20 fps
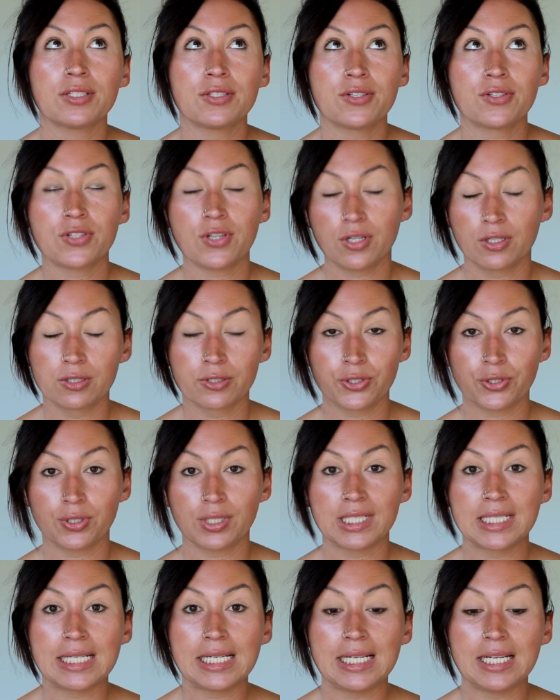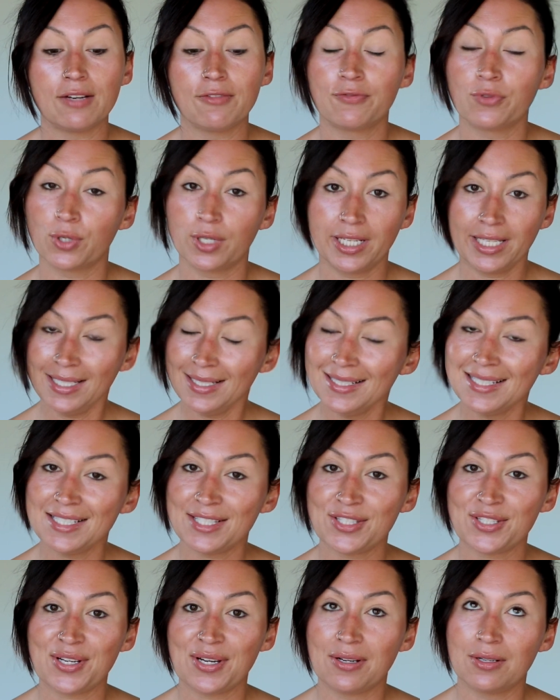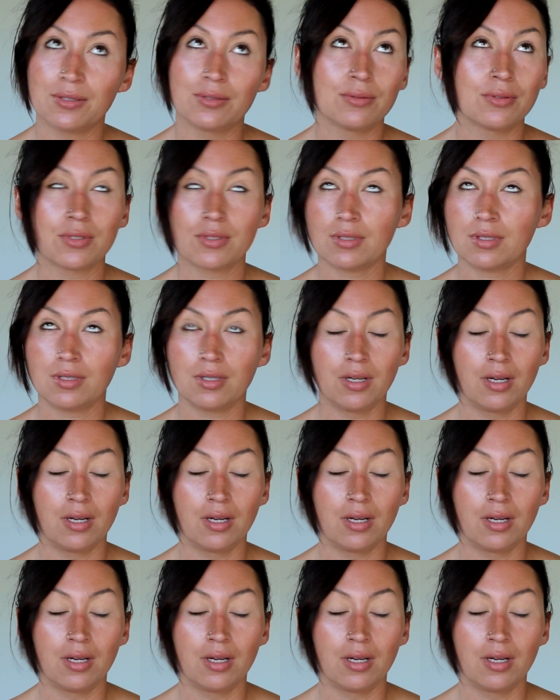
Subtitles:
surgery for kidney stones.